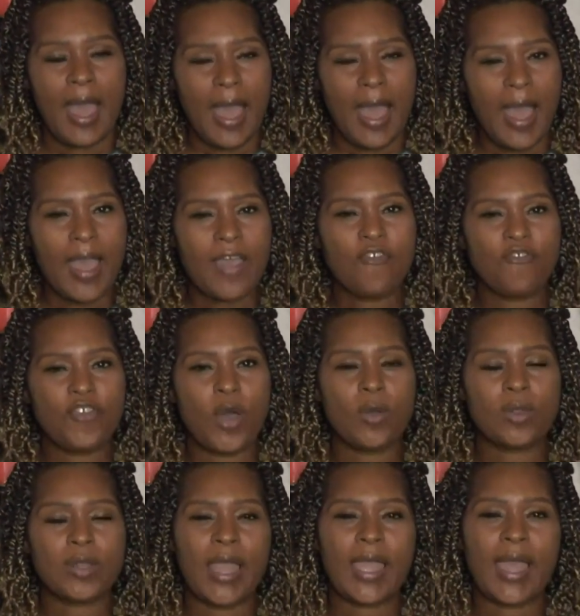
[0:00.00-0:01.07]
I
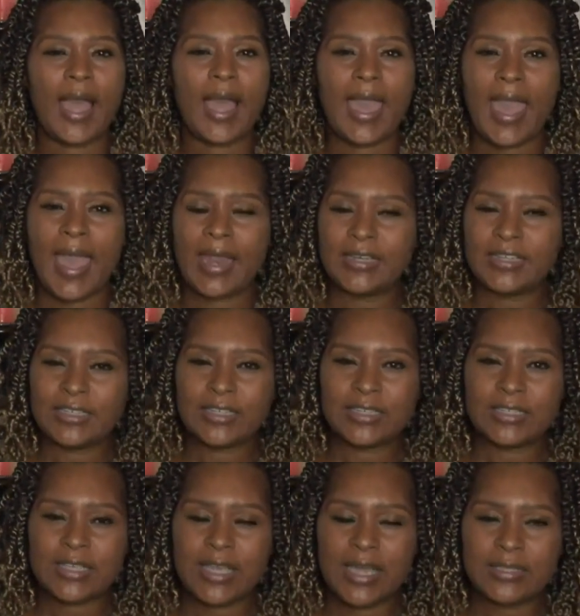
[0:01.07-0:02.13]
felt like I had to
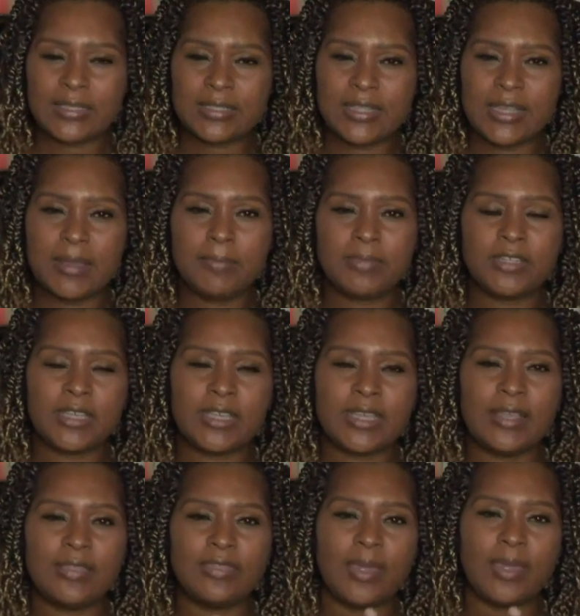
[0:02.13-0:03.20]
discuss them to
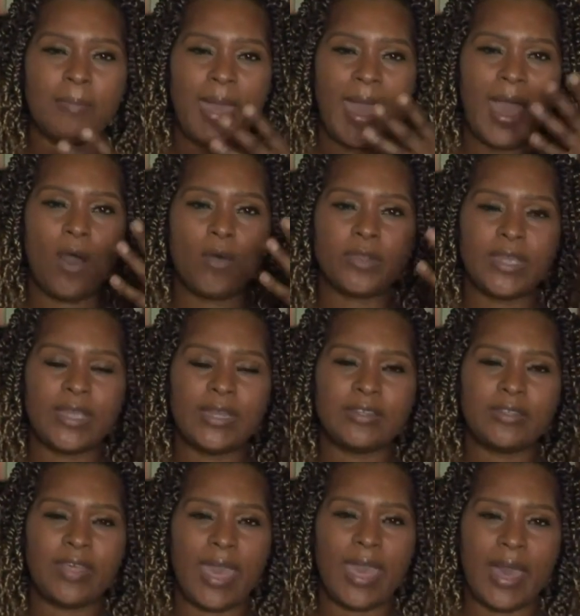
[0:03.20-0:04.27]
get them out into
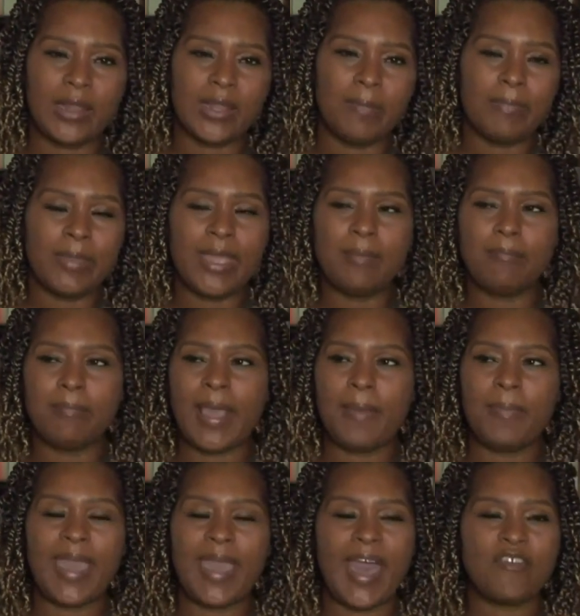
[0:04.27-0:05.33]
the element,
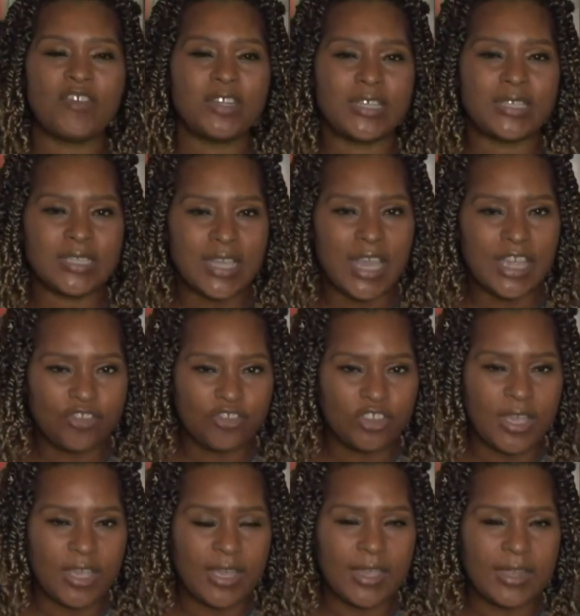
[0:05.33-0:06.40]
maybe have a
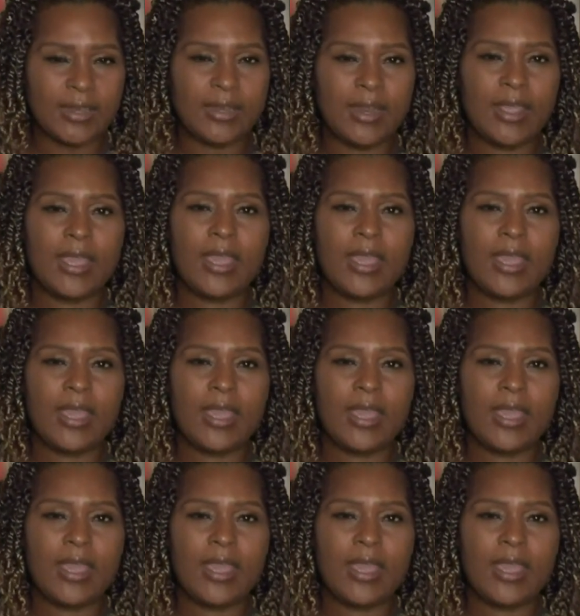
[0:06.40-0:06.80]
discussion,